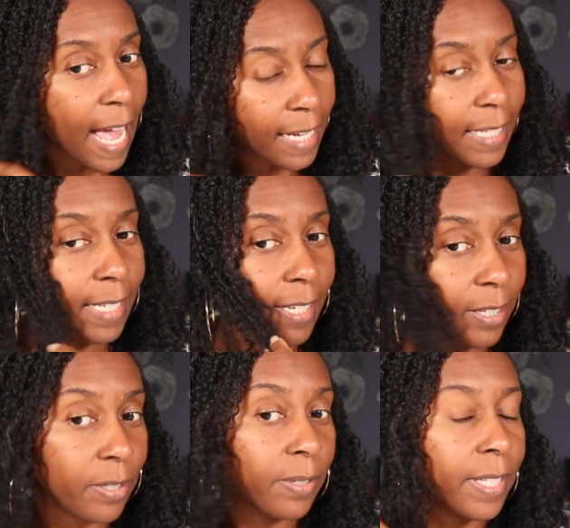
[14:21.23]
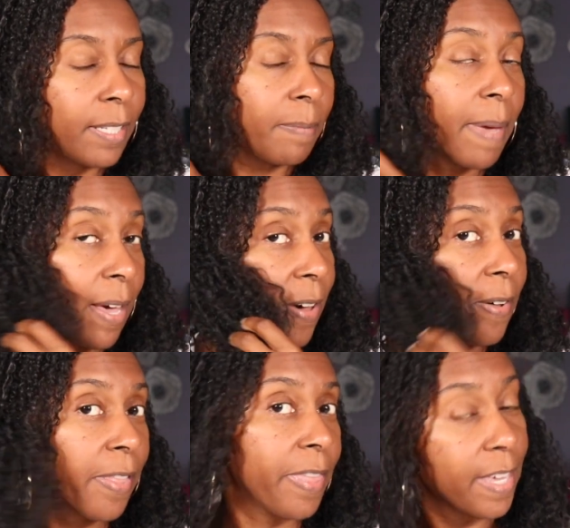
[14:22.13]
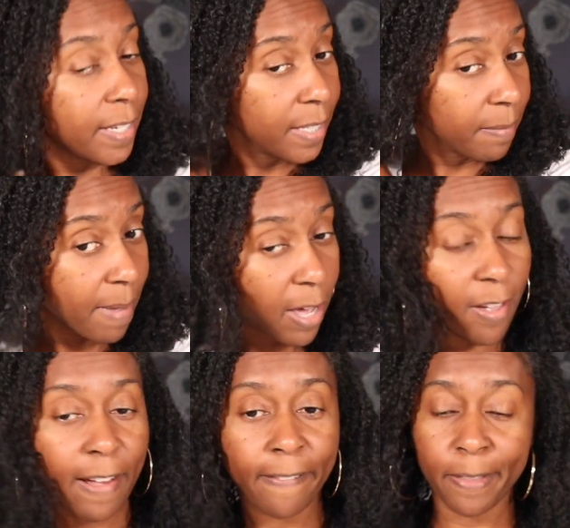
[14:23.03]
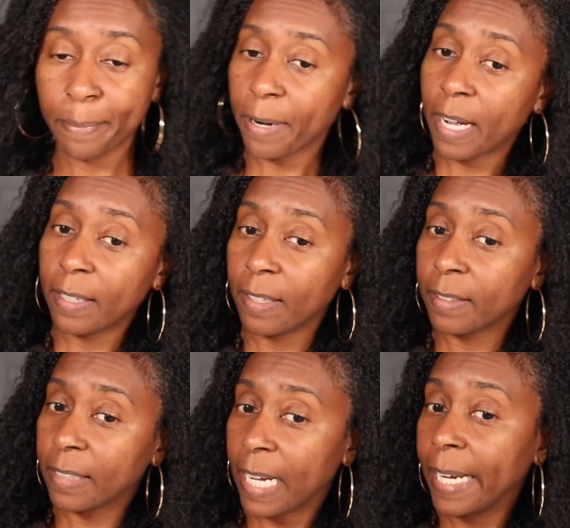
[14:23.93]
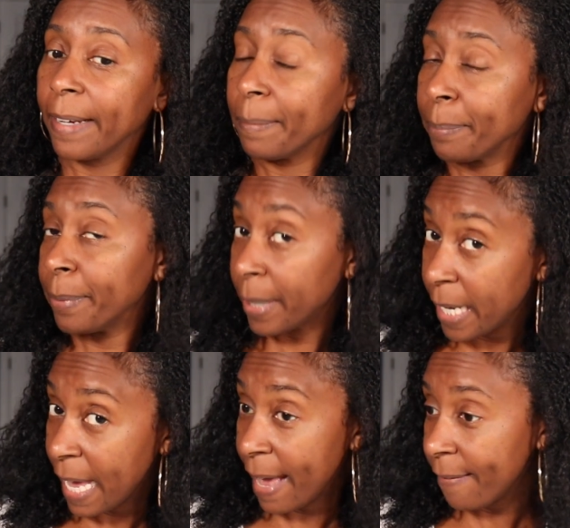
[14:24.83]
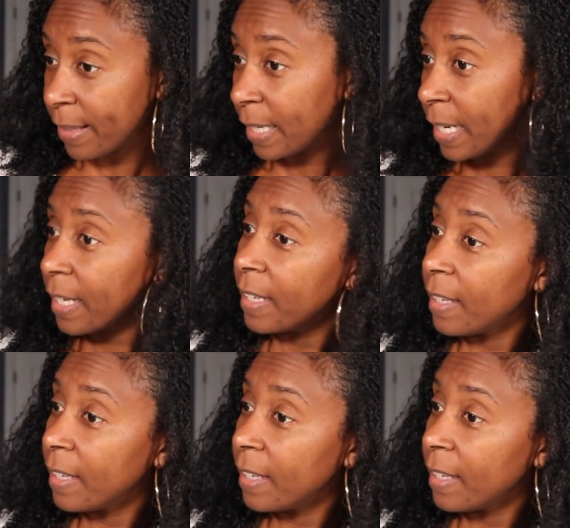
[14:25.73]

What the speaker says: I still smell the smell of the product like pretty heavily.